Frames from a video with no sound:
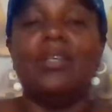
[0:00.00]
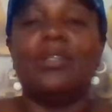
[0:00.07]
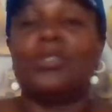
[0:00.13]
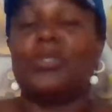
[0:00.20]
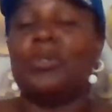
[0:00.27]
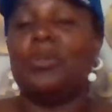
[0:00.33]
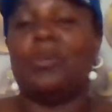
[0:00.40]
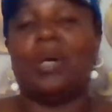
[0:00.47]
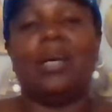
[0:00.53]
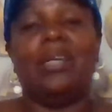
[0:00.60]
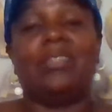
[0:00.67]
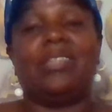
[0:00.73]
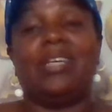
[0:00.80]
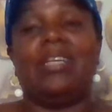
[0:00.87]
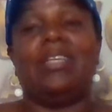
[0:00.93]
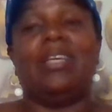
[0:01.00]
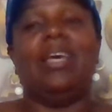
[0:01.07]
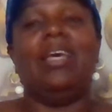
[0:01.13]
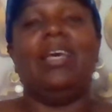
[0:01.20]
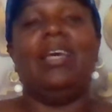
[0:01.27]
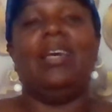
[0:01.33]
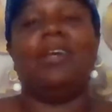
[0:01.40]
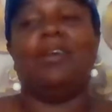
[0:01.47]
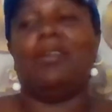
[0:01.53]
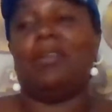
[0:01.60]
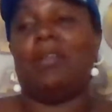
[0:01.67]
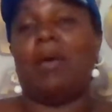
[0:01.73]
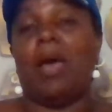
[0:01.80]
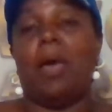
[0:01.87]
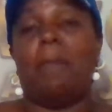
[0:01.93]
So I said, hey,
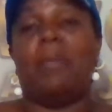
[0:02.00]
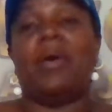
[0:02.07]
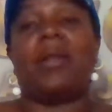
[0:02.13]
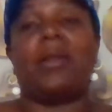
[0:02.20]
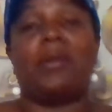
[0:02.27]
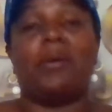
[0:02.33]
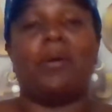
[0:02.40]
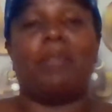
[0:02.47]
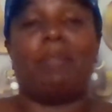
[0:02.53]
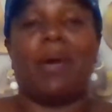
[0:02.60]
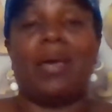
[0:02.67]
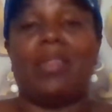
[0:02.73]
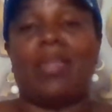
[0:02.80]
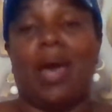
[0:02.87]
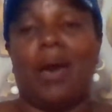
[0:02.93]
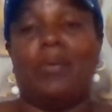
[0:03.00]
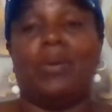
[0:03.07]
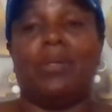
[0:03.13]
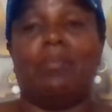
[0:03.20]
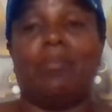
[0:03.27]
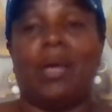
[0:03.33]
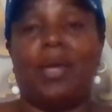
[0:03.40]
I better not buy that one.